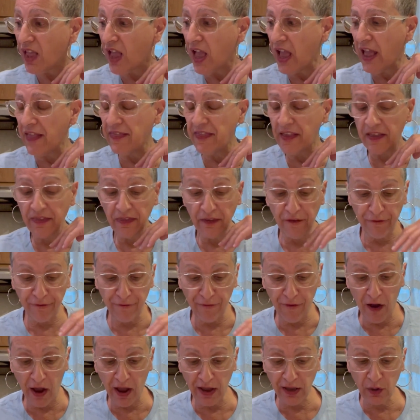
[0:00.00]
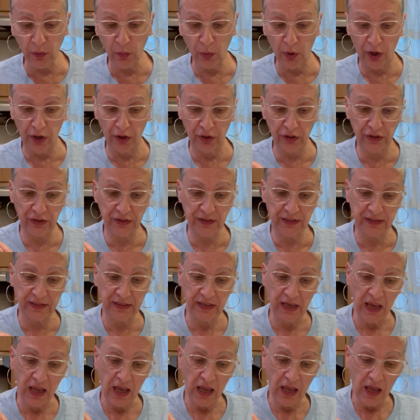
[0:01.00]
And then the fireworks,
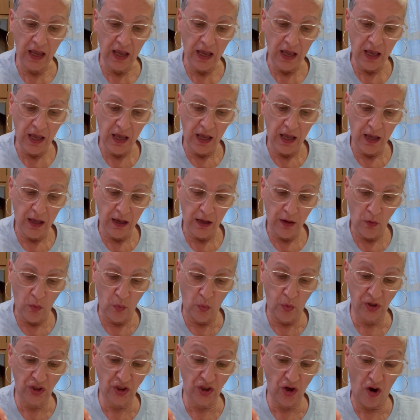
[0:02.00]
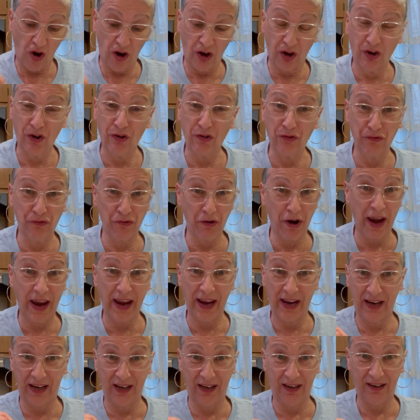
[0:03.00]
which are
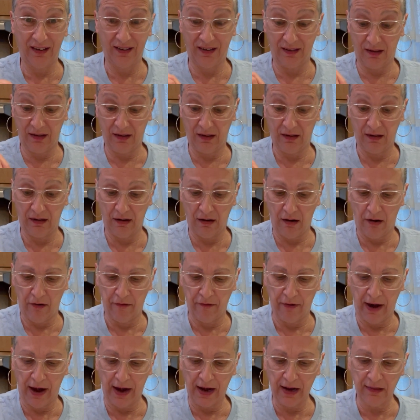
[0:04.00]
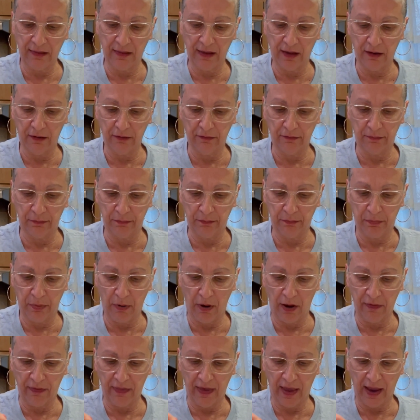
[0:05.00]
great, right there
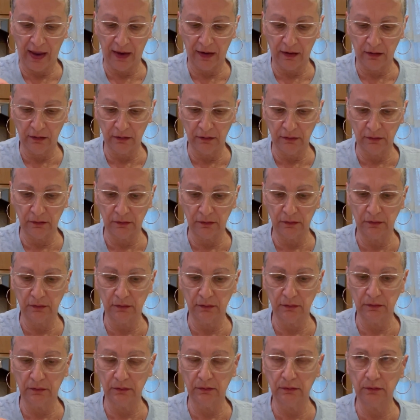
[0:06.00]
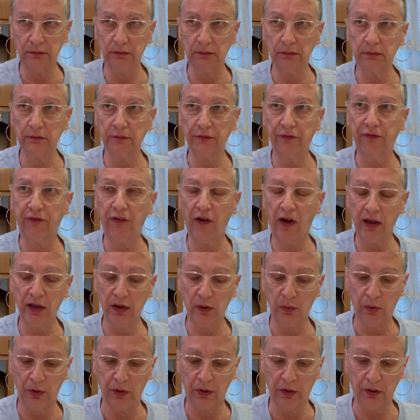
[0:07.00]
by that
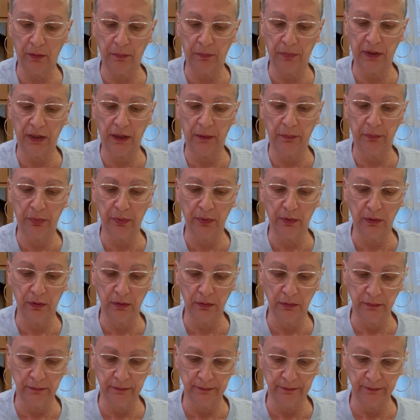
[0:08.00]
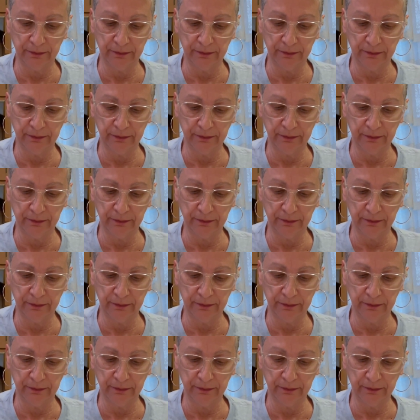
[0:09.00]
firework people.